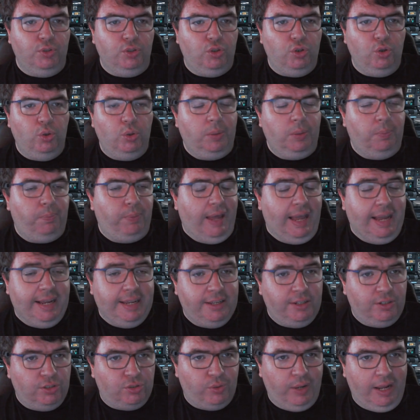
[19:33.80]
do the
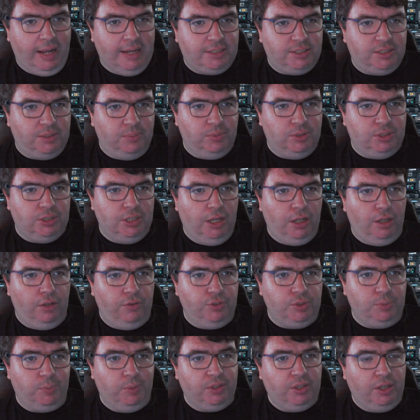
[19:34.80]
backing tracks
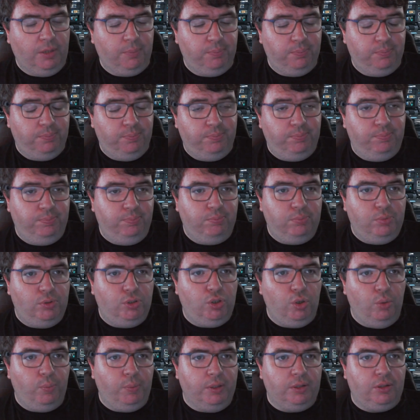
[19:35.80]
themselves, but they're
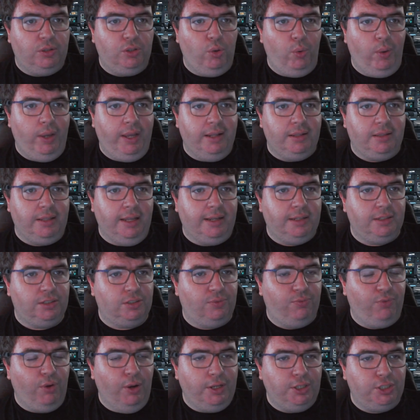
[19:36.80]
do but doing it like
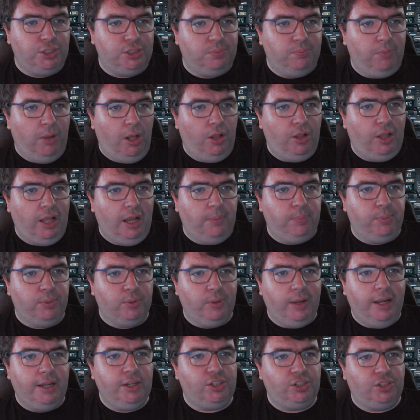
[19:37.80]
this very small
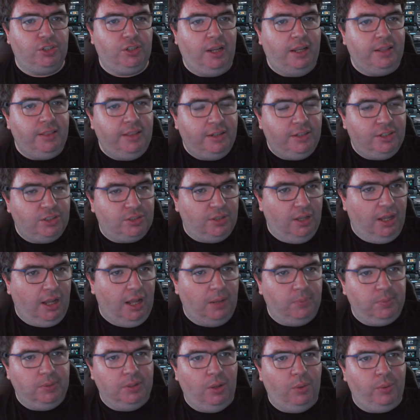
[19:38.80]
operation and then just
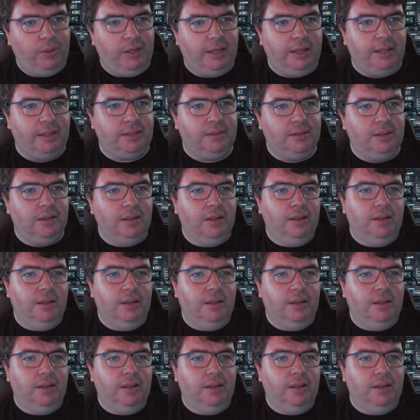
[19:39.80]
uploading it